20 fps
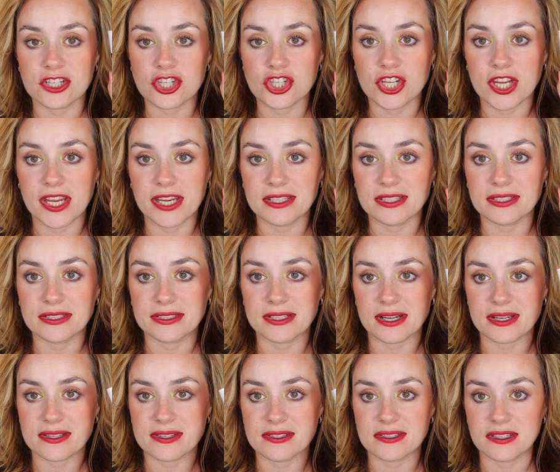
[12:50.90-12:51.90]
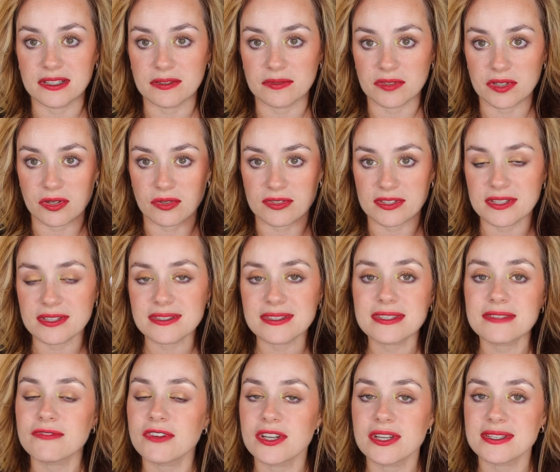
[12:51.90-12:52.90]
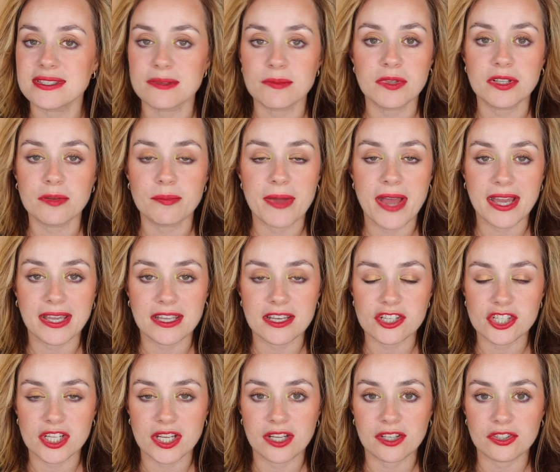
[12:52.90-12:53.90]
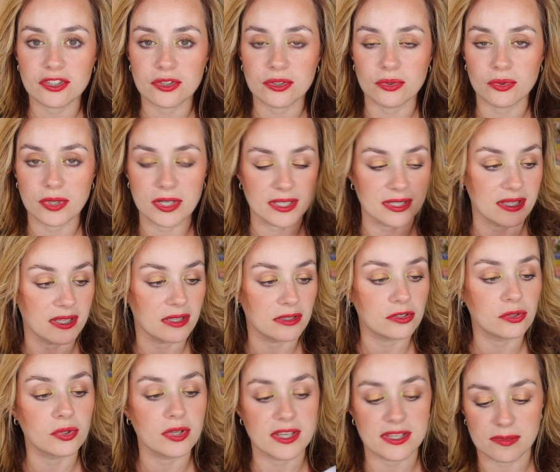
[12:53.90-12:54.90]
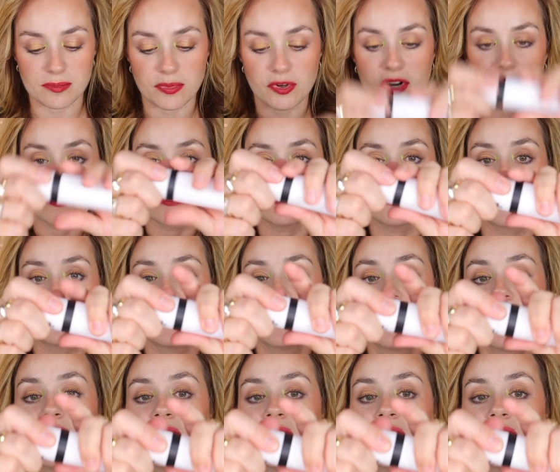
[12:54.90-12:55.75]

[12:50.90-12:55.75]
shade Dusty Rose. This is very similar packaging to his bronzer,